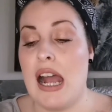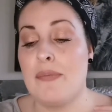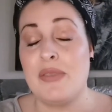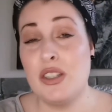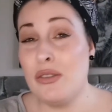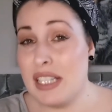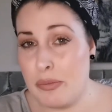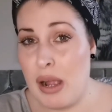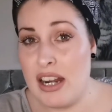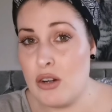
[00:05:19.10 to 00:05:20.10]
they do
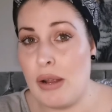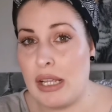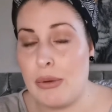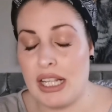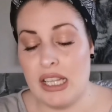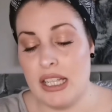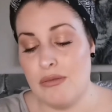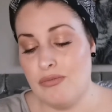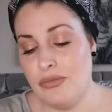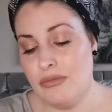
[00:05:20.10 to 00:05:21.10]
expire quite quickly.
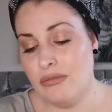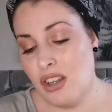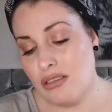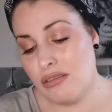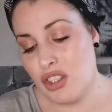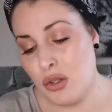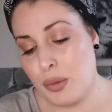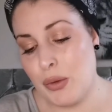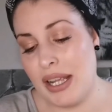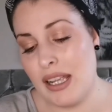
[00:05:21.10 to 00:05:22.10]
Not super
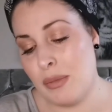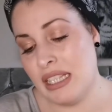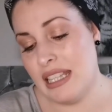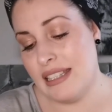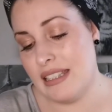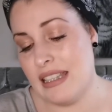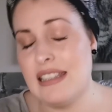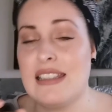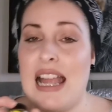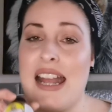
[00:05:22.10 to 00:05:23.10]
quick. I mean, this
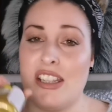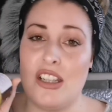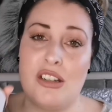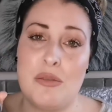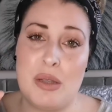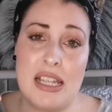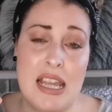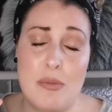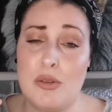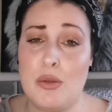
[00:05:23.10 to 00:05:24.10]
is actually going to be
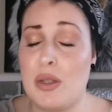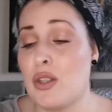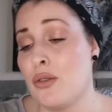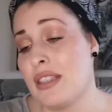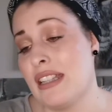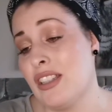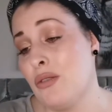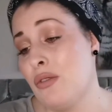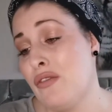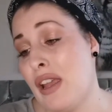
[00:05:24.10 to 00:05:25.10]
able to be used until
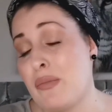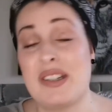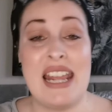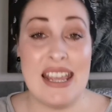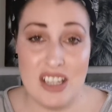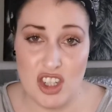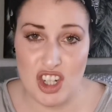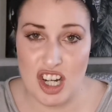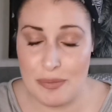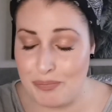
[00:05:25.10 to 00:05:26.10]
November next
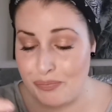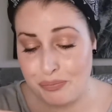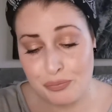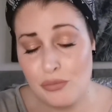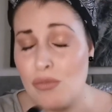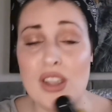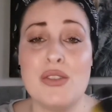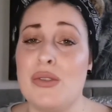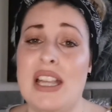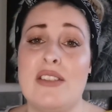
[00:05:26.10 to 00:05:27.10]
year. So
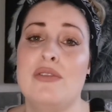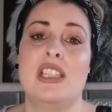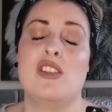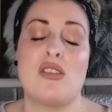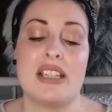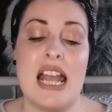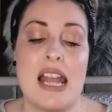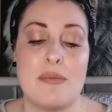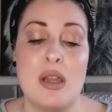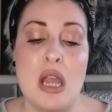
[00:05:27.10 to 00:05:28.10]
that's a really long
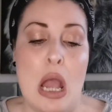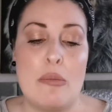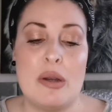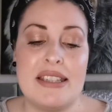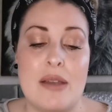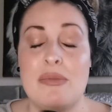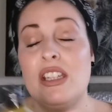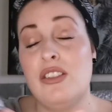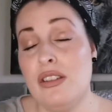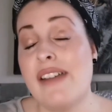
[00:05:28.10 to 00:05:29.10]
time, but they
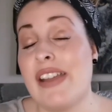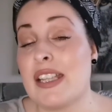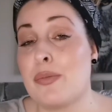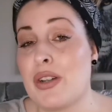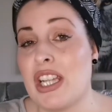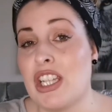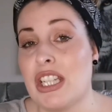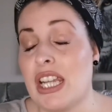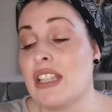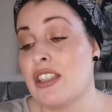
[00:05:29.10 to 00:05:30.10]
do have expiration
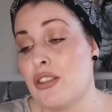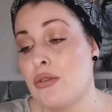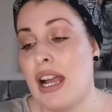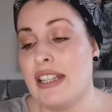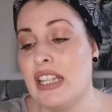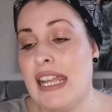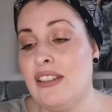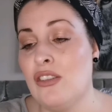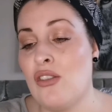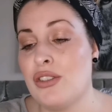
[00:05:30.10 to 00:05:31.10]
dates. So I tend
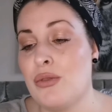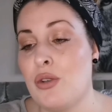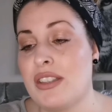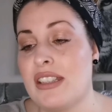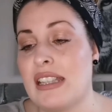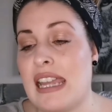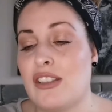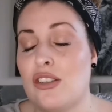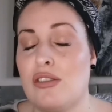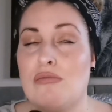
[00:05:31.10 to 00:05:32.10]
not to want to get
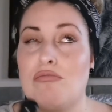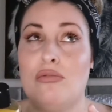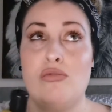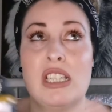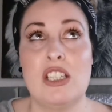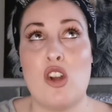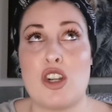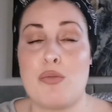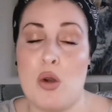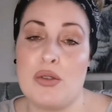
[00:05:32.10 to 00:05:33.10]
really large
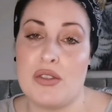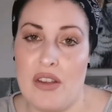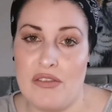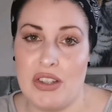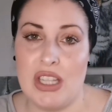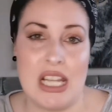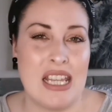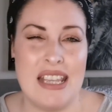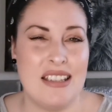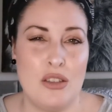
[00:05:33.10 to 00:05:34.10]
bottles of everything in
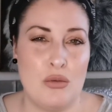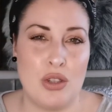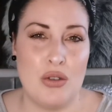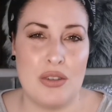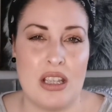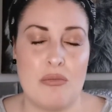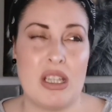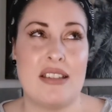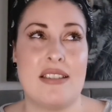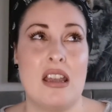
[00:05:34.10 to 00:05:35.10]
case I don't use it,
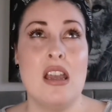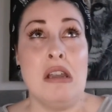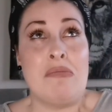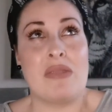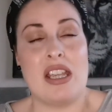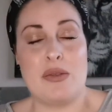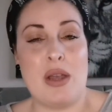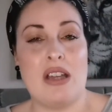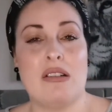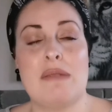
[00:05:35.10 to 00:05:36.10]
because as
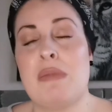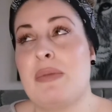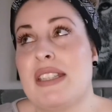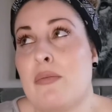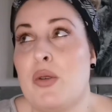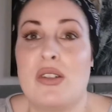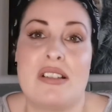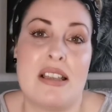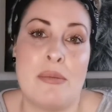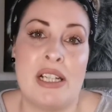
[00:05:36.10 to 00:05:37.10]
well, maybe some products
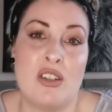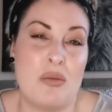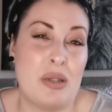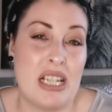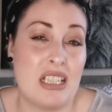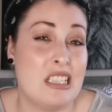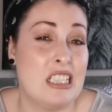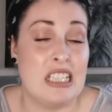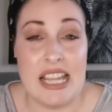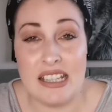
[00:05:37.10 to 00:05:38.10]
I might not particularly
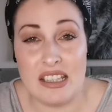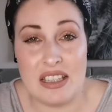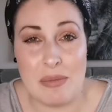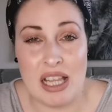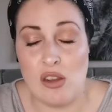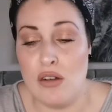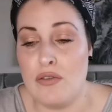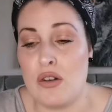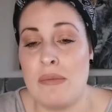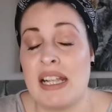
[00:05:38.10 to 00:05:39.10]
like the smell of,
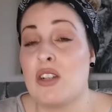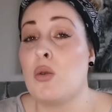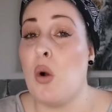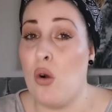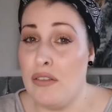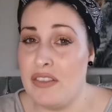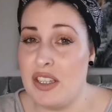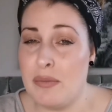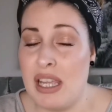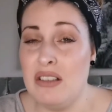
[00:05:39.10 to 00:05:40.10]
or I might go off the
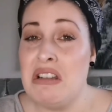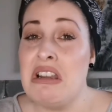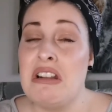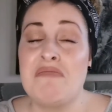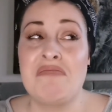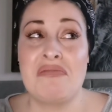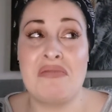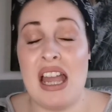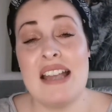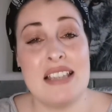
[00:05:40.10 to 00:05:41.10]
smell.
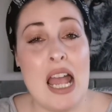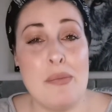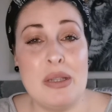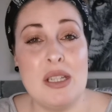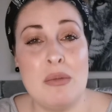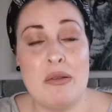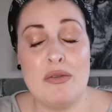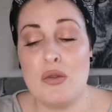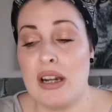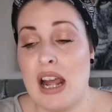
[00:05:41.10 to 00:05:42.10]
That has happened to me
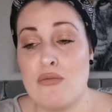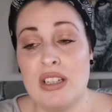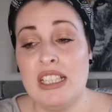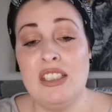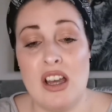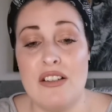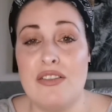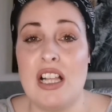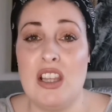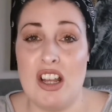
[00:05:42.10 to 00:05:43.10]
before. I really love
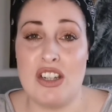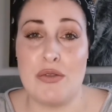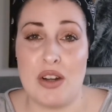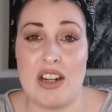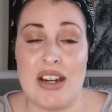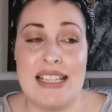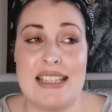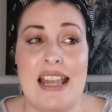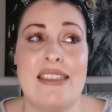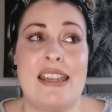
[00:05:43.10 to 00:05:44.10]
a Lush fragrance
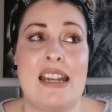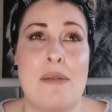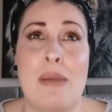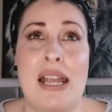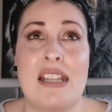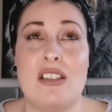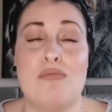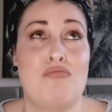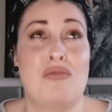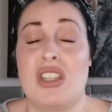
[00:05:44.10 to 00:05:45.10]
and then I might
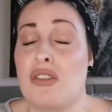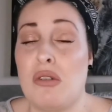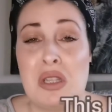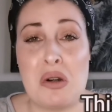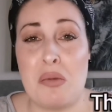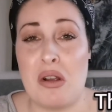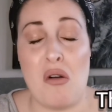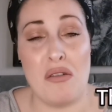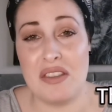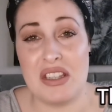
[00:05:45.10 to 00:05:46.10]
just go a little bit
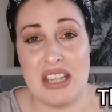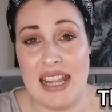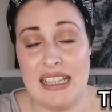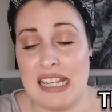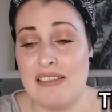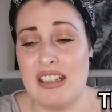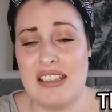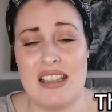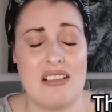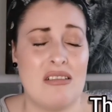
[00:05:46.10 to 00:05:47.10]
off the scent and just
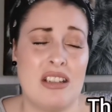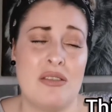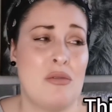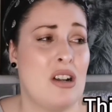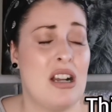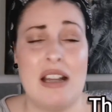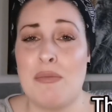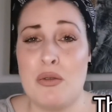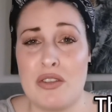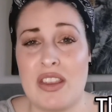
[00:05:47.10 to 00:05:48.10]
think, oh, you know what, I'm
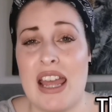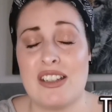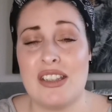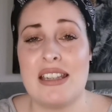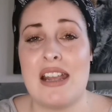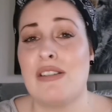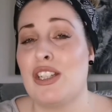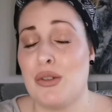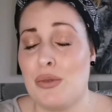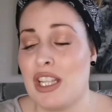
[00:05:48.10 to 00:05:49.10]
over that just now and I
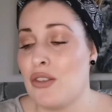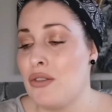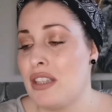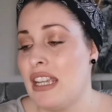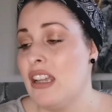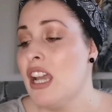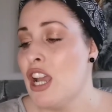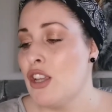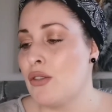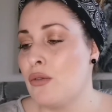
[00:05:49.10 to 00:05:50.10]
don't want to use it.
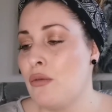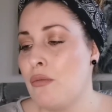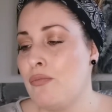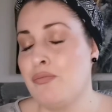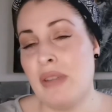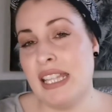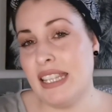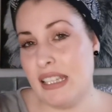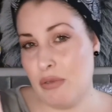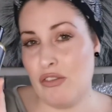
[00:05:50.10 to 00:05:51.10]
So
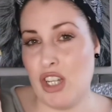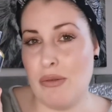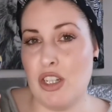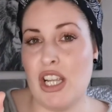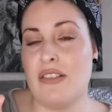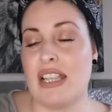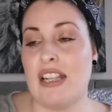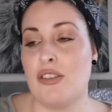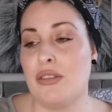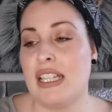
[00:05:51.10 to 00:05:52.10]
mainly with shower gels, I
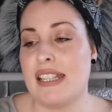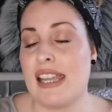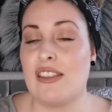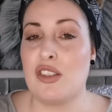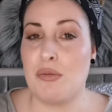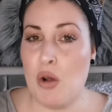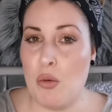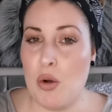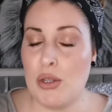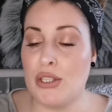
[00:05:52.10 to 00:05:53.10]
do like to get the small
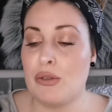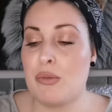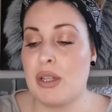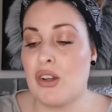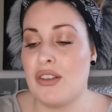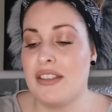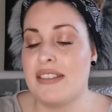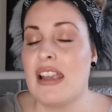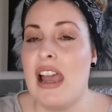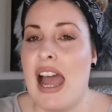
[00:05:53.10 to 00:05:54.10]
bottles because
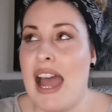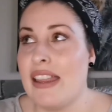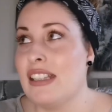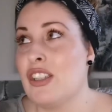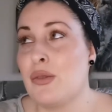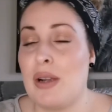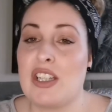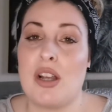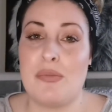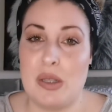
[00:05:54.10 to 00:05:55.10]
I like to switch
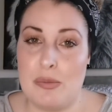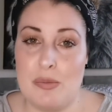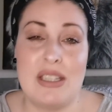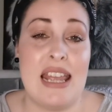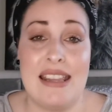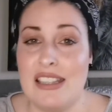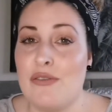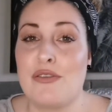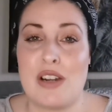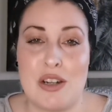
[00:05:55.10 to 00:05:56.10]
up scents and
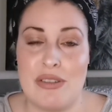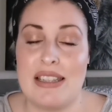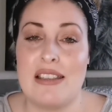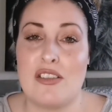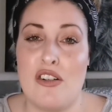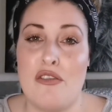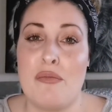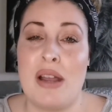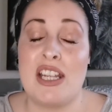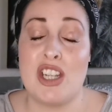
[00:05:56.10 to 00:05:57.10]
fragrances of
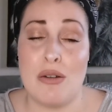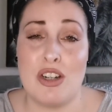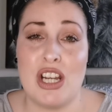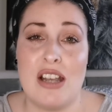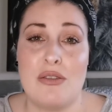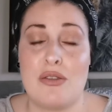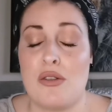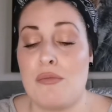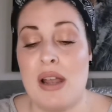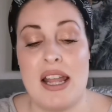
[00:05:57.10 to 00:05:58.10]
my shower gels or
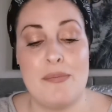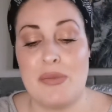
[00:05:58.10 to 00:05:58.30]
my